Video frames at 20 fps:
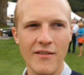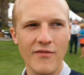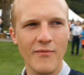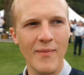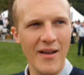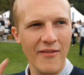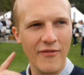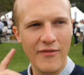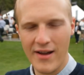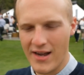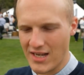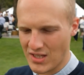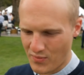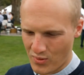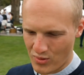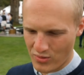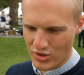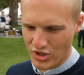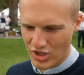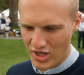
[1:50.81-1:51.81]
of my
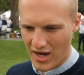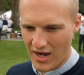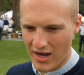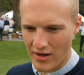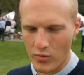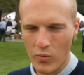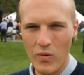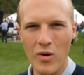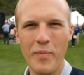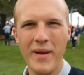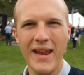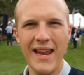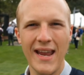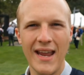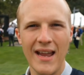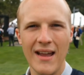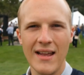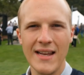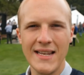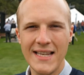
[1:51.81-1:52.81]
firstborn child will be